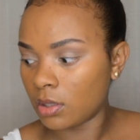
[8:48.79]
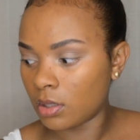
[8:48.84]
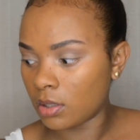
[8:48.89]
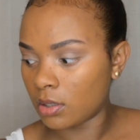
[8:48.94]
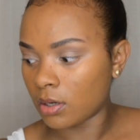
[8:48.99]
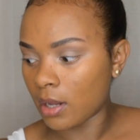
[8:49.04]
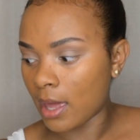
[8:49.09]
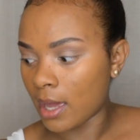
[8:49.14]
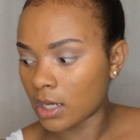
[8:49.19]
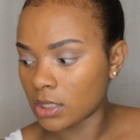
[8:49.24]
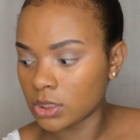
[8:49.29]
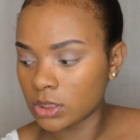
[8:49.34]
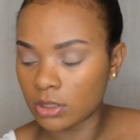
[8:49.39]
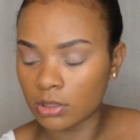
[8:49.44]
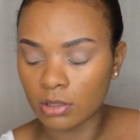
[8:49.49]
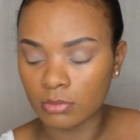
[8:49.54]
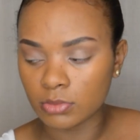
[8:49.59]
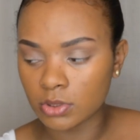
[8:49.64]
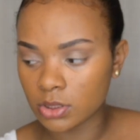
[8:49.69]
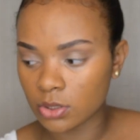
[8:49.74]
And
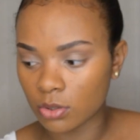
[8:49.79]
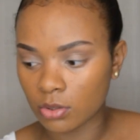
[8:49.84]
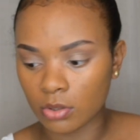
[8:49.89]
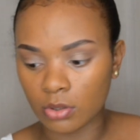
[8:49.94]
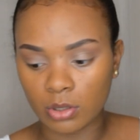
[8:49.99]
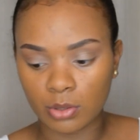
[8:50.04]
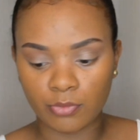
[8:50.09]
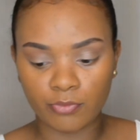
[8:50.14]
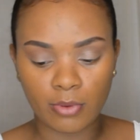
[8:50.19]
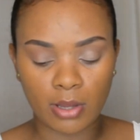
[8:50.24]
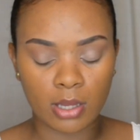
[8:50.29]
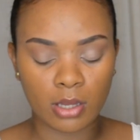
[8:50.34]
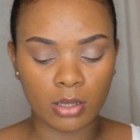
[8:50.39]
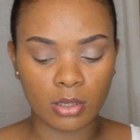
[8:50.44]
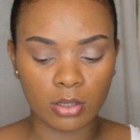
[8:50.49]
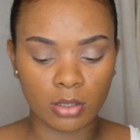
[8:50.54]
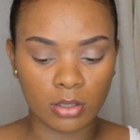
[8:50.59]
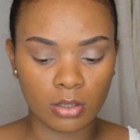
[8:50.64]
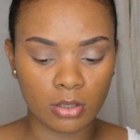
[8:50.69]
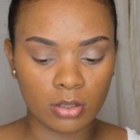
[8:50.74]
actually, I'm just going to go in
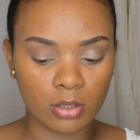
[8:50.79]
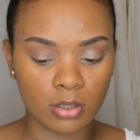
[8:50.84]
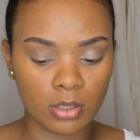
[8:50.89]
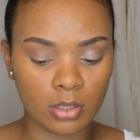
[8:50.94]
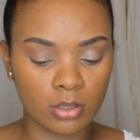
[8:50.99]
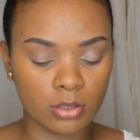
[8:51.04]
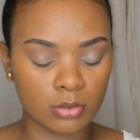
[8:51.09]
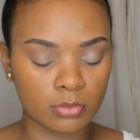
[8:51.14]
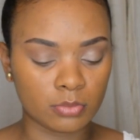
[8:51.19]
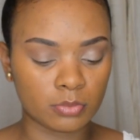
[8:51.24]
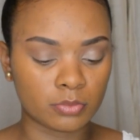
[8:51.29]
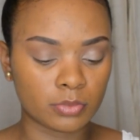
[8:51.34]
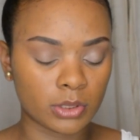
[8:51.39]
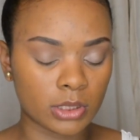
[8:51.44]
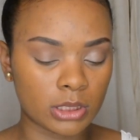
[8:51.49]
my um,